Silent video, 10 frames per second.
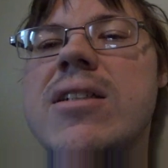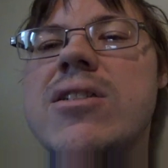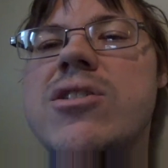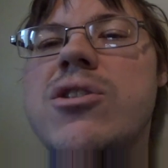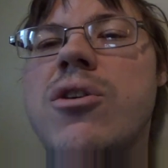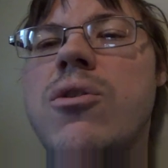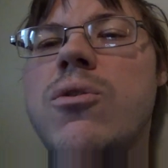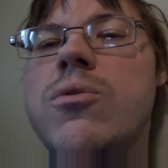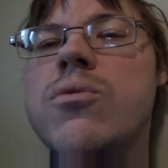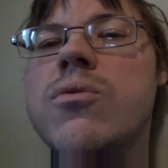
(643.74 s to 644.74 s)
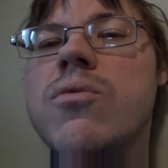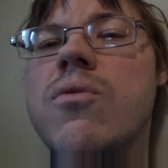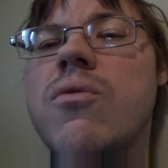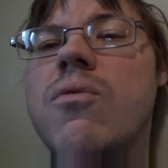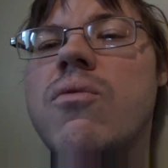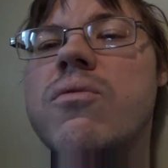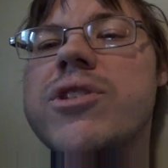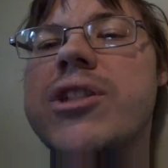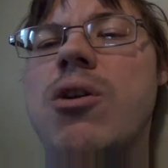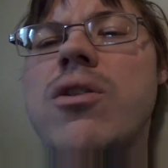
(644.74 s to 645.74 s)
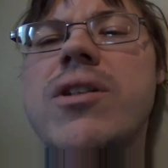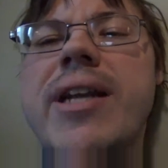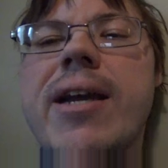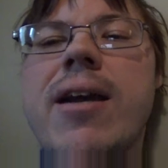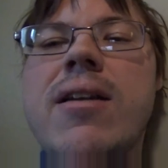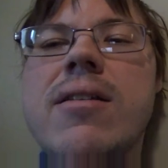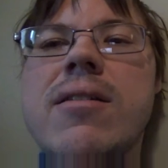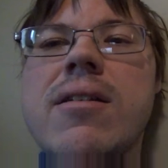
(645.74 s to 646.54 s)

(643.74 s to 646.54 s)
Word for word: so she told her dad,